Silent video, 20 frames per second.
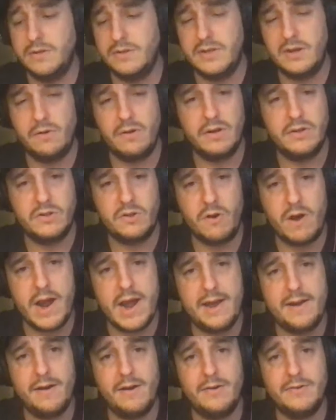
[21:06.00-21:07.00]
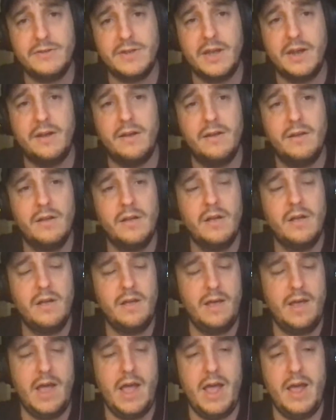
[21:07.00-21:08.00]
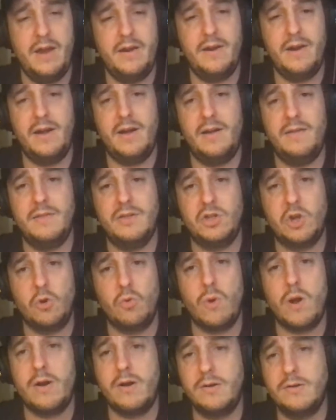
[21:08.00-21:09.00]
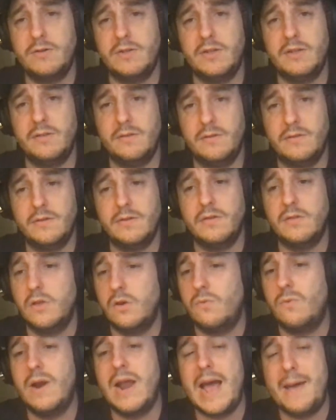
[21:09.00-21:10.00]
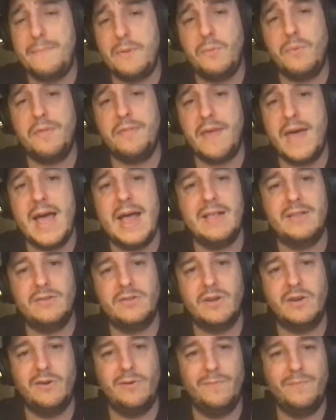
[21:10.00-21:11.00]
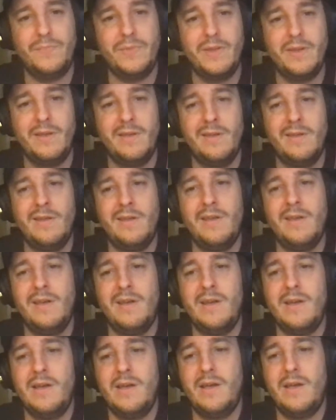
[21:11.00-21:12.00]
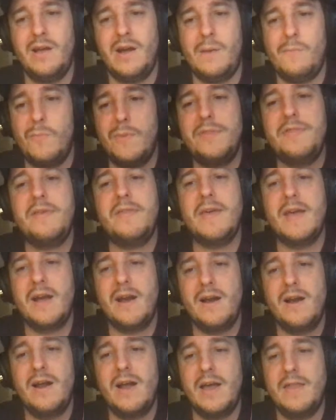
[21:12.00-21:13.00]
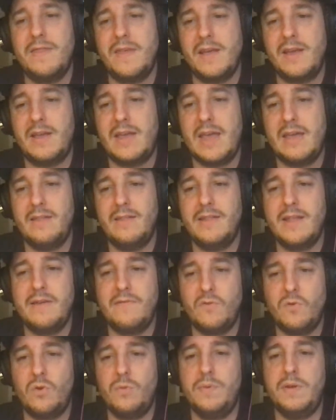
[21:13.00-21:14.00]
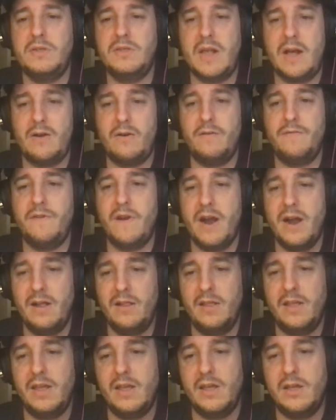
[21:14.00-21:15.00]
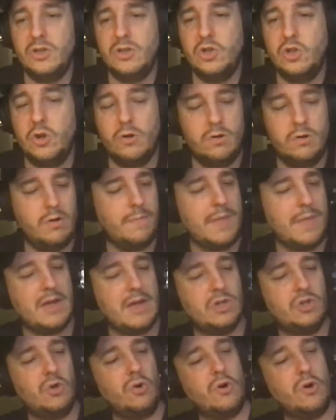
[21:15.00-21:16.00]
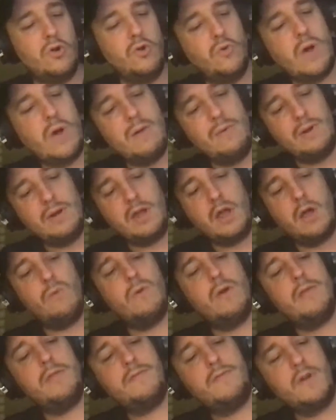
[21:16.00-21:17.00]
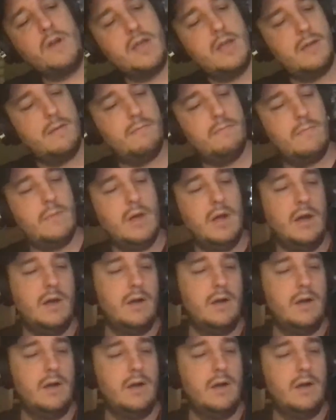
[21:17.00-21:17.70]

series creators and the showrunners, and look what happened with that. So I'm with you there. I think Caitlin Denver would be solid for Ellie. Joel, I'm not sure who I would go with for him.